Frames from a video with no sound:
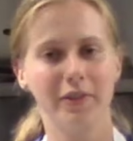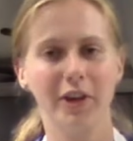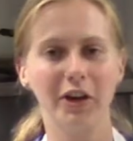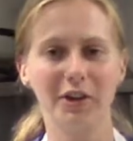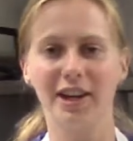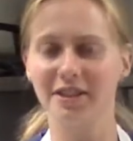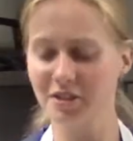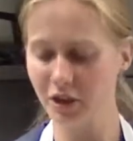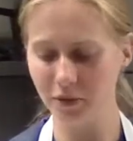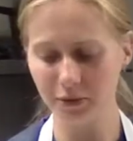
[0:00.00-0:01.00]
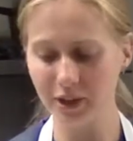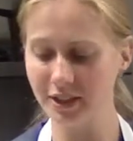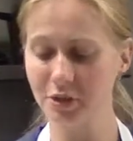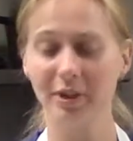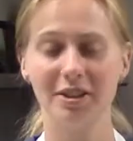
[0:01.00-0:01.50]
Okay, so for
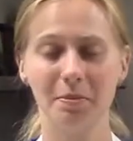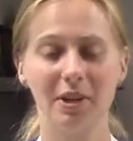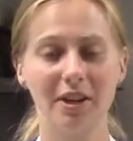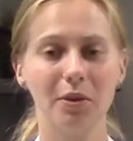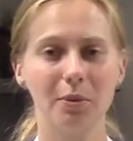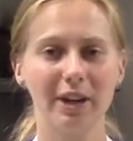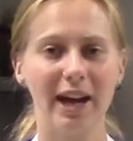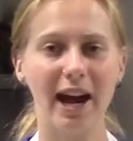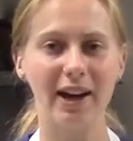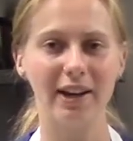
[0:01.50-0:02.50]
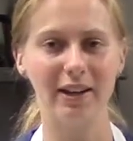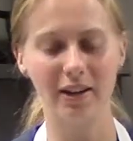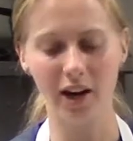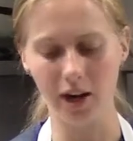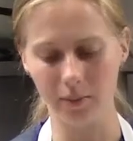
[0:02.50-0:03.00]
this recipe we added
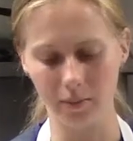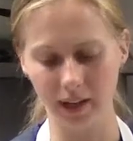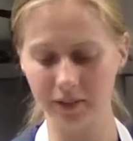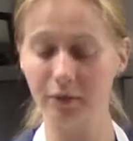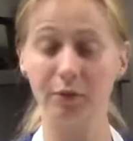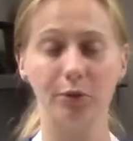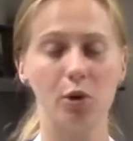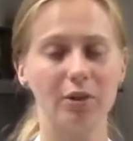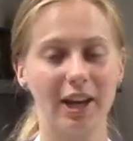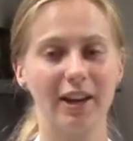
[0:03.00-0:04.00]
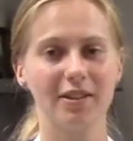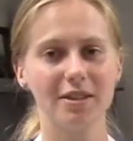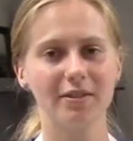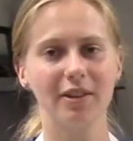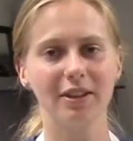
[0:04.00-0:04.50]
like full
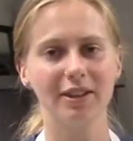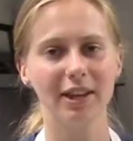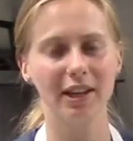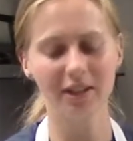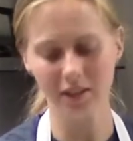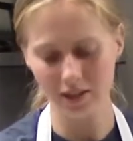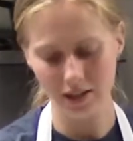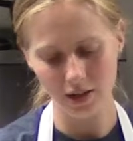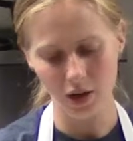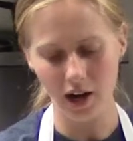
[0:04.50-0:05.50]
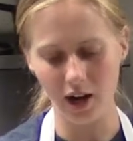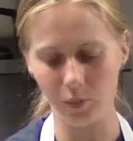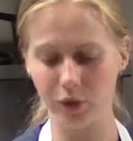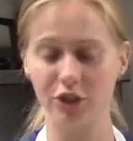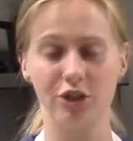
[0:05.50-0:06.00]
cans of everything,
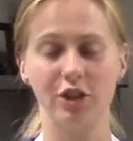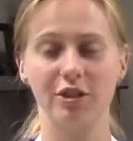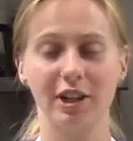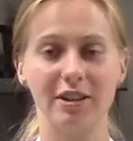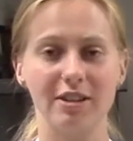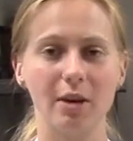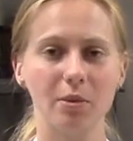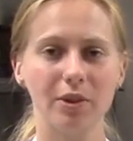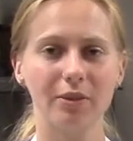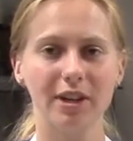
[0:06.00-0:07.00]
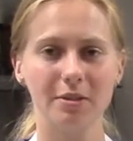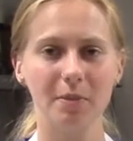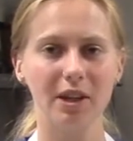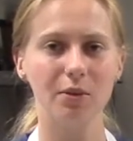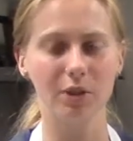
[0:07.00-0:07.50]
which is just going to double the
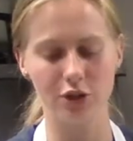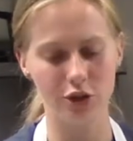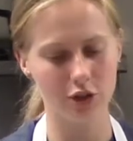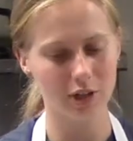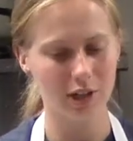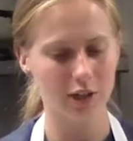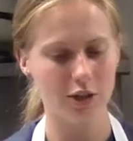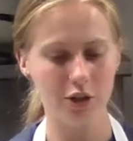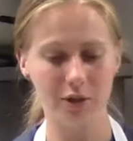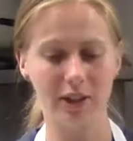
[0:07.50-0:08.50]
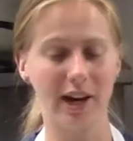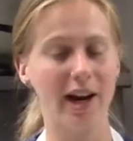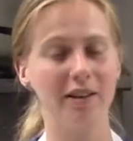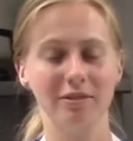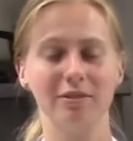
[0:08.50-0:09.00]
recipe, which you can
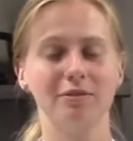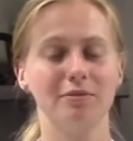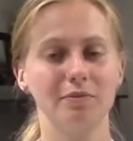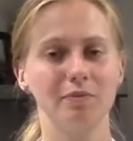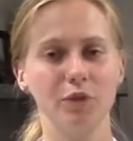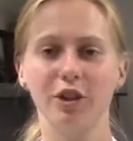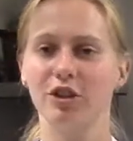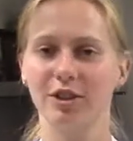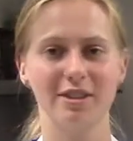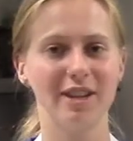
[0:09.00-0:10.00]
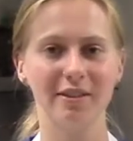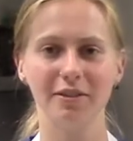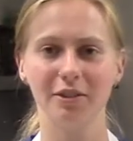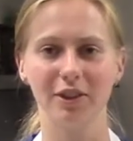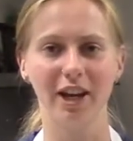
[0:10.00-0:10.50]
just save
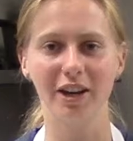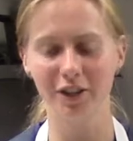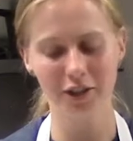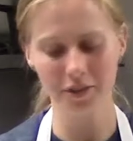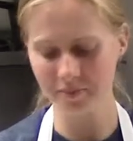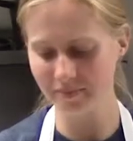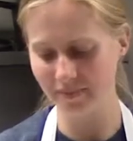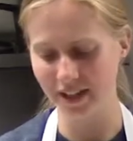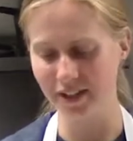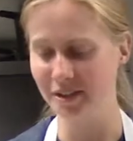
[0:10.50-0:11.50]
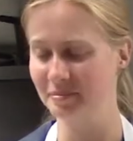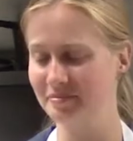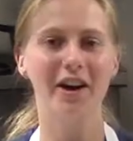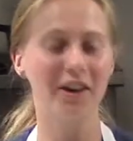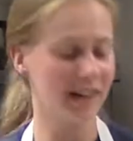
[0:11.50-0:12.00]
it for later.
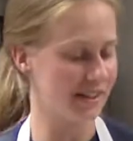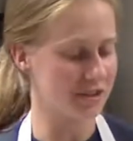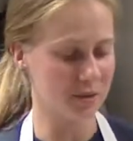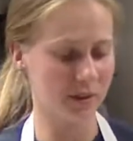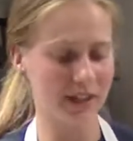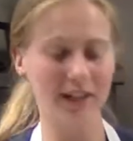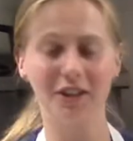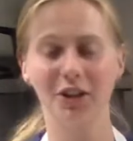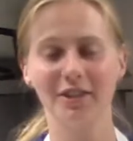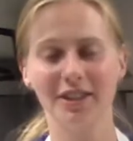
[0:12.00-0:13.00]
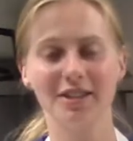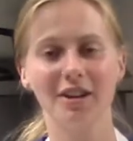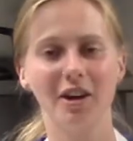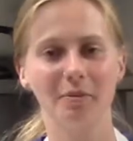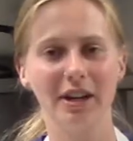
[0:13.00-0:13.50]
Okay, so we're going to cook this
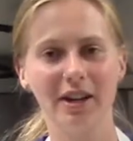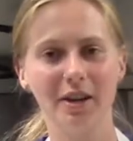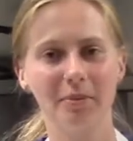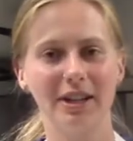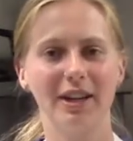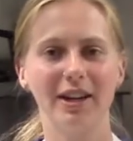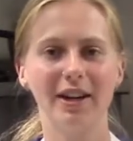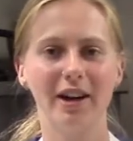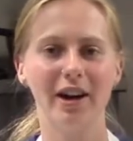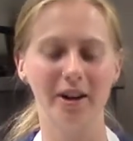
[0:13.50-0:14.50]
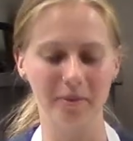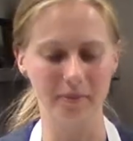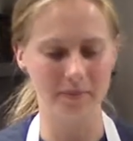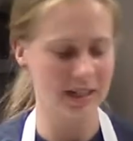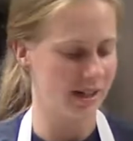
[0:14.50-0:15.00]
on medium heat
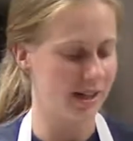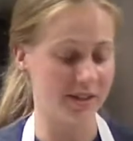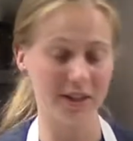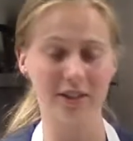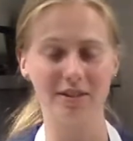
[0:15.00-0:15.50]
until it